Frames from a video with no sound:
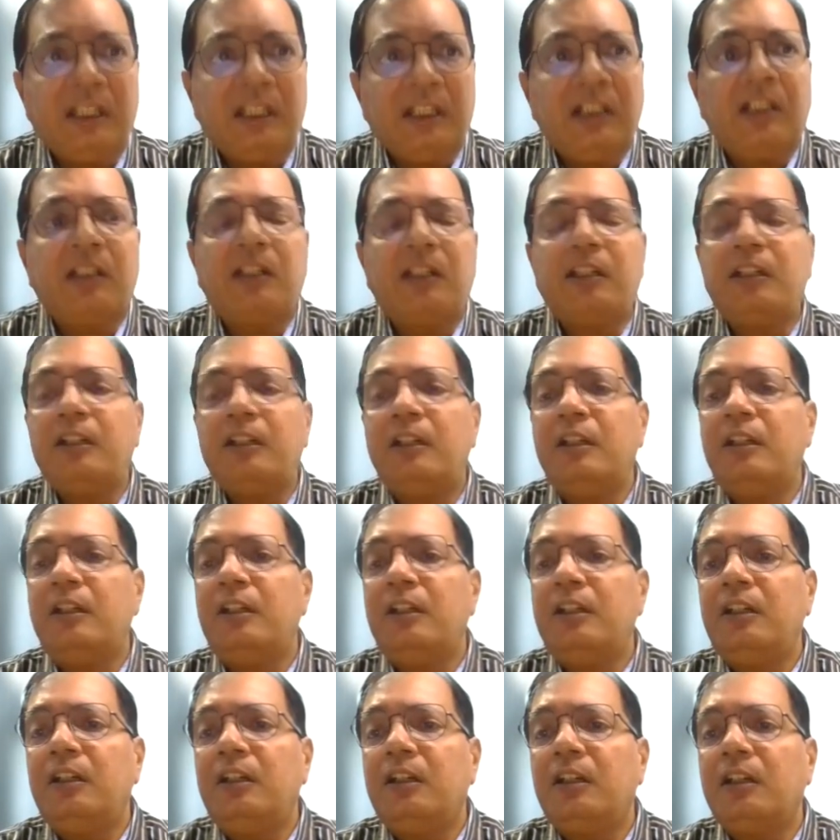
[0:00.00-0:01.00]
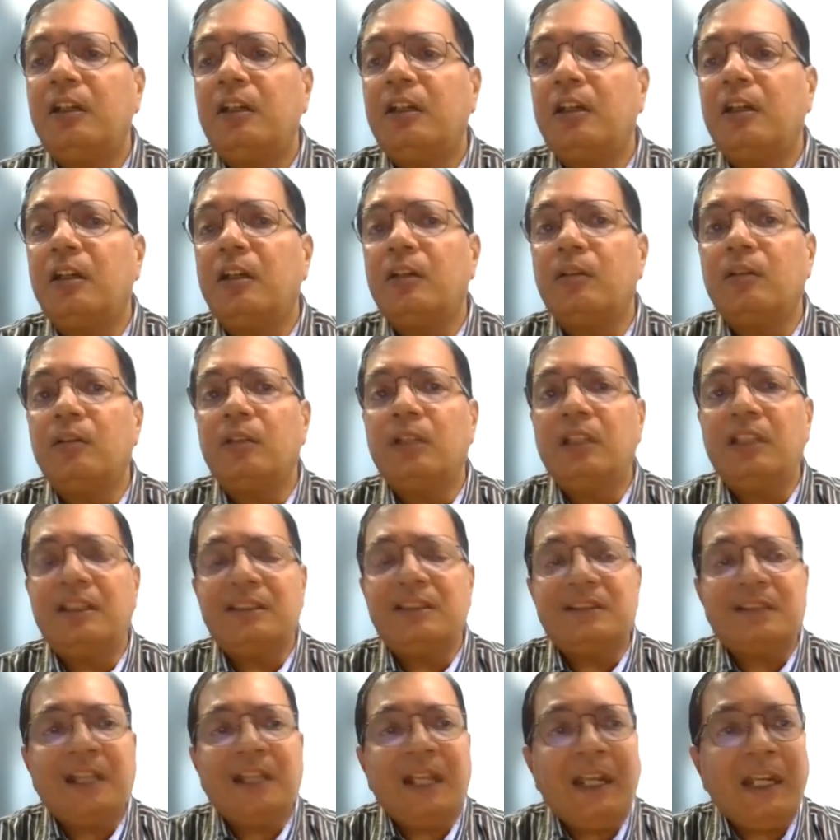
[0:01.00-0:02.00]
here
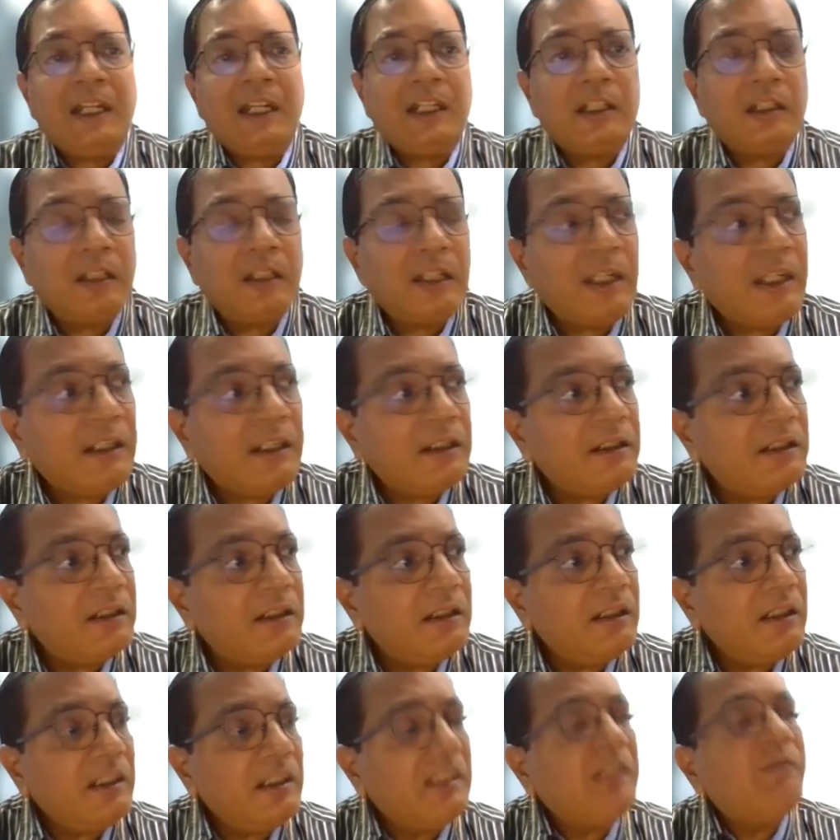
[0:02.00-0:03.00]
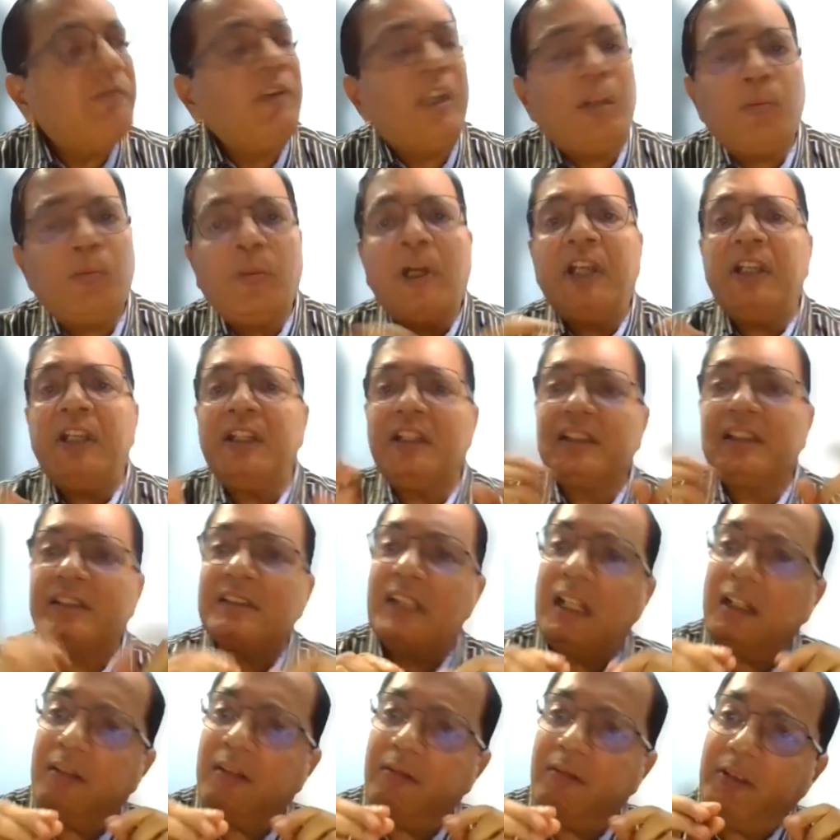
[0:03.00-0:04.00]
is that an event by
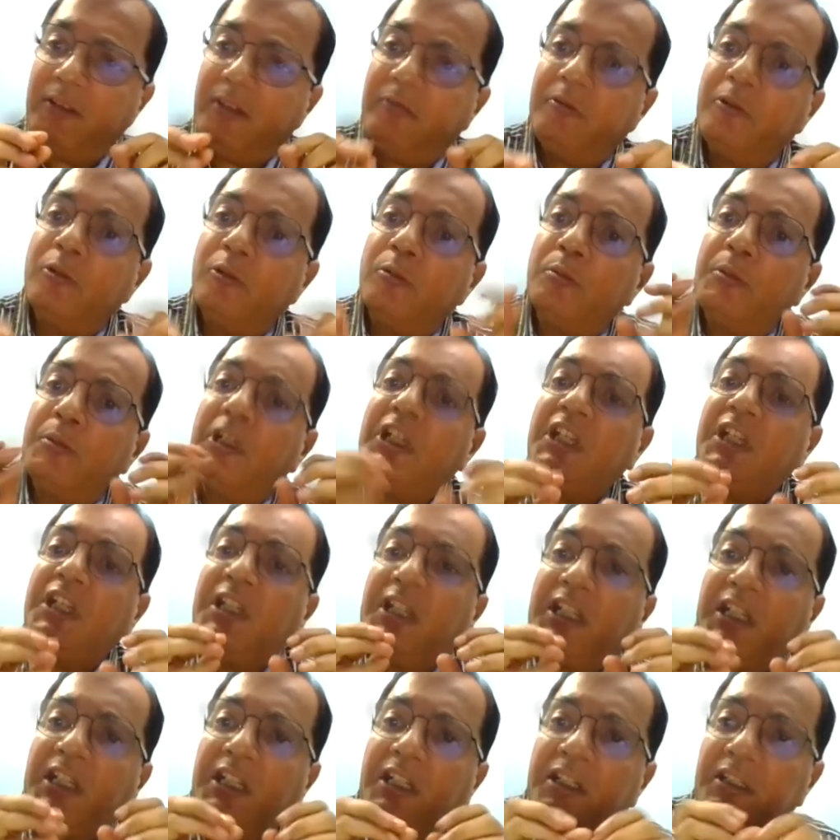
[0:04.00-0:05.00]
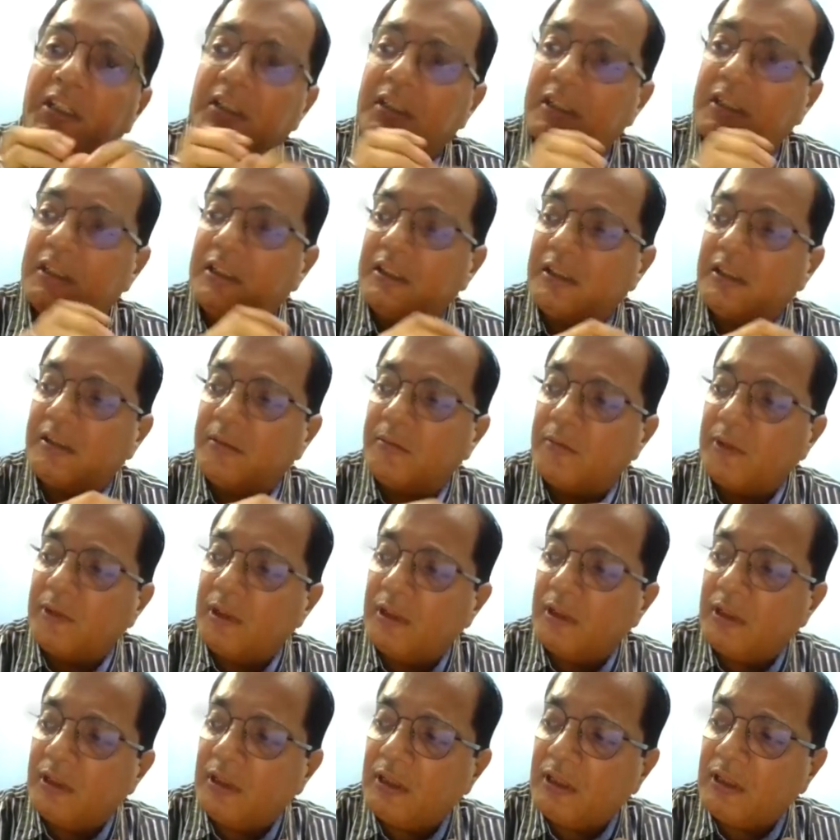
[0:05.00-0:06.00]
itself, if you mitigate,
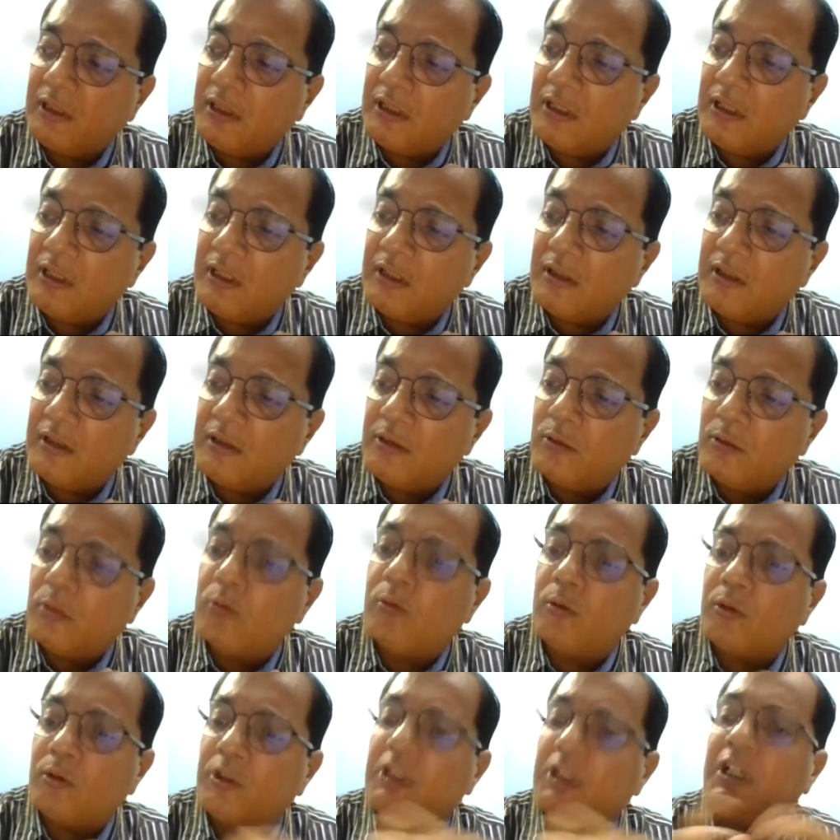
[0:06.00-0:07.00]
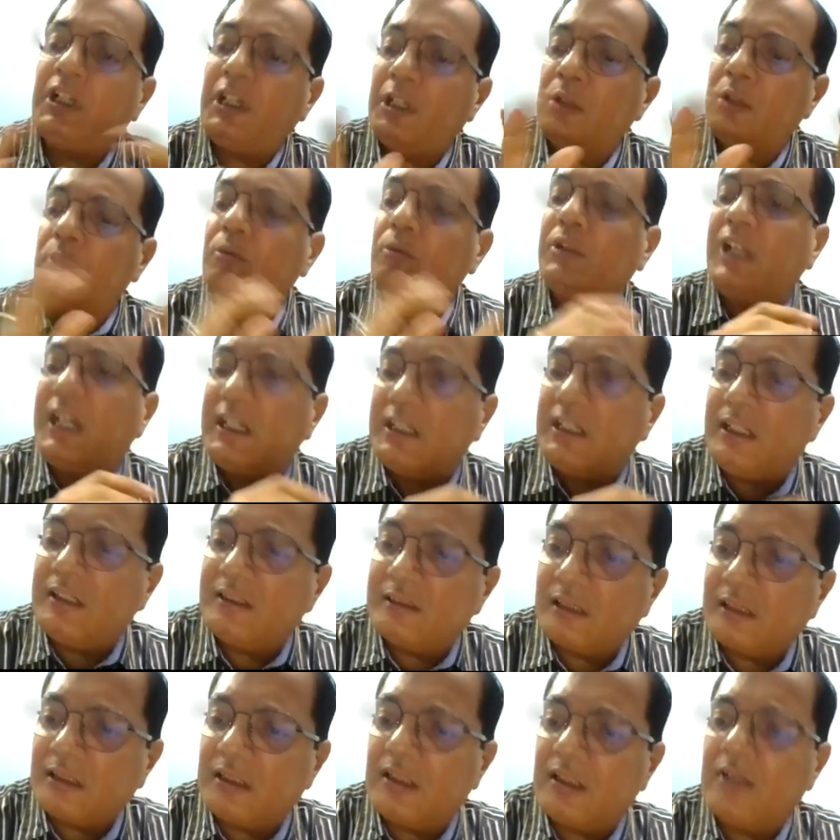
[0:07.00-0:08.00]
you could really do that in
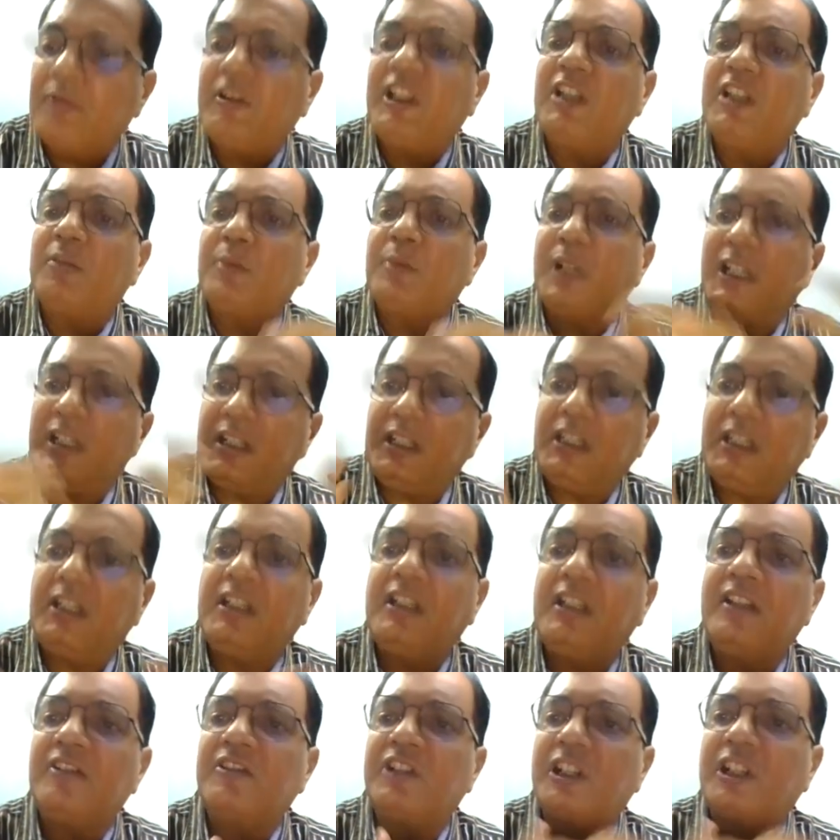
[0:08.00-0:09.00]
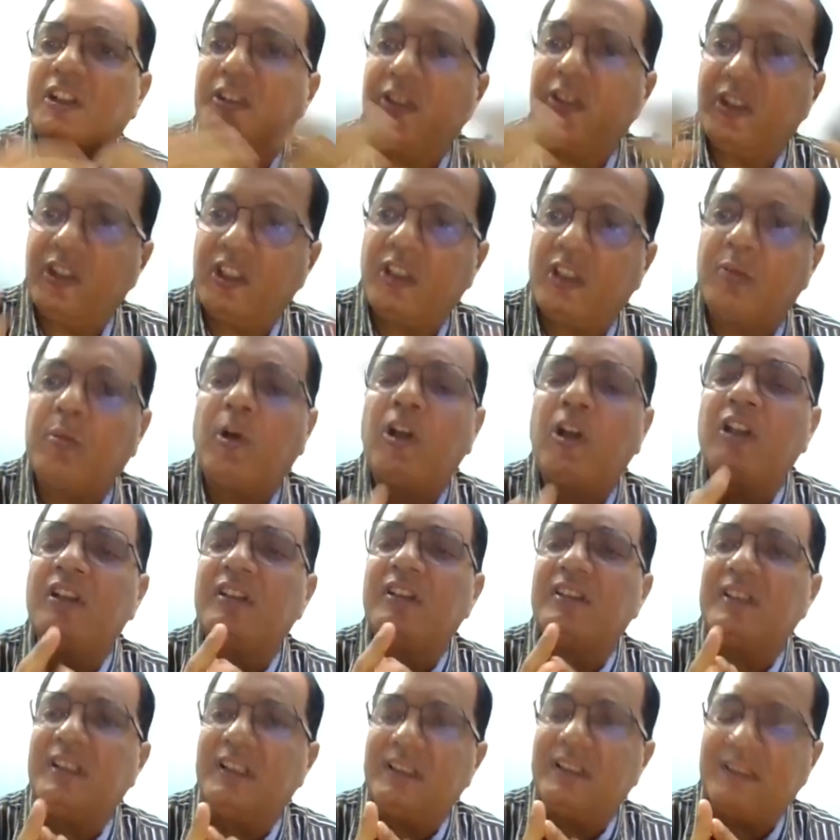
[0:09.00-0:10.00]
certain ways by creating structures,
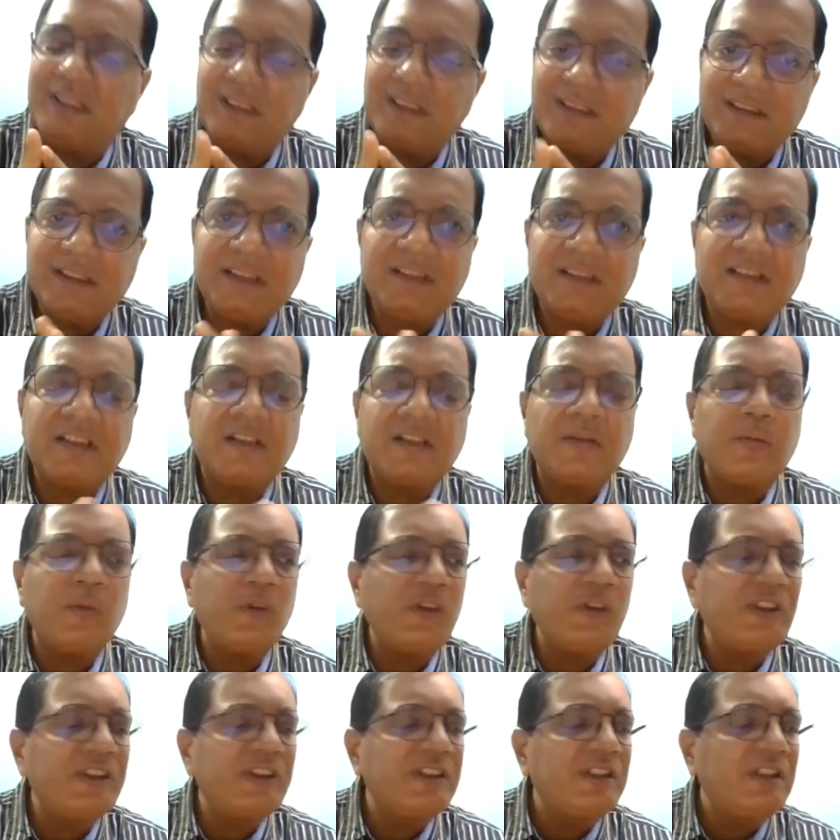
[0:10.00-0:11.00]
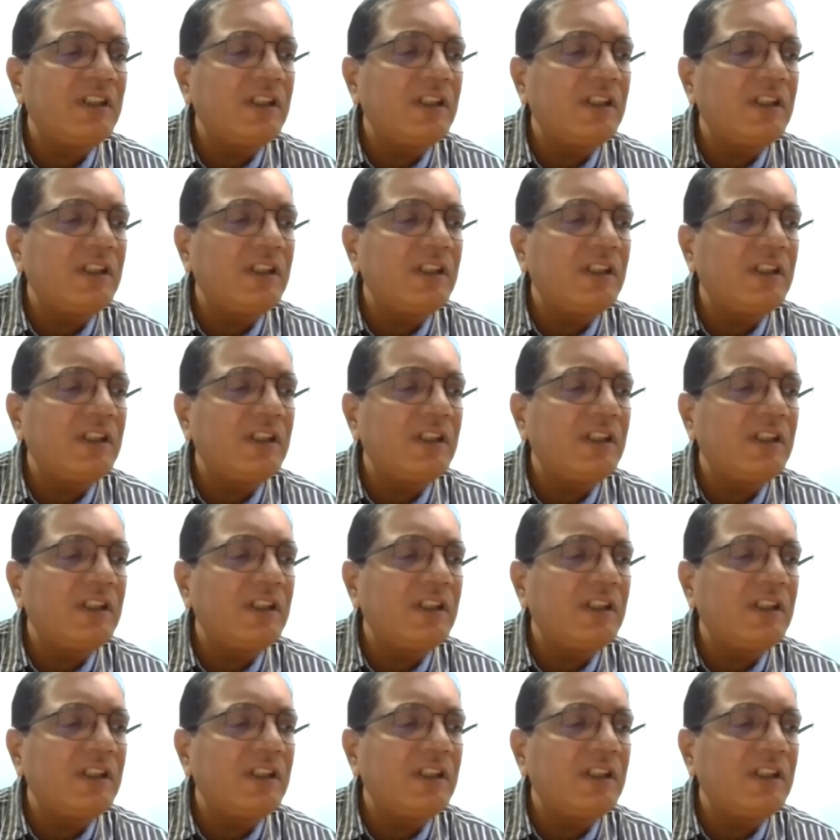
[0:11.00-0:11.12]
policies, and systems.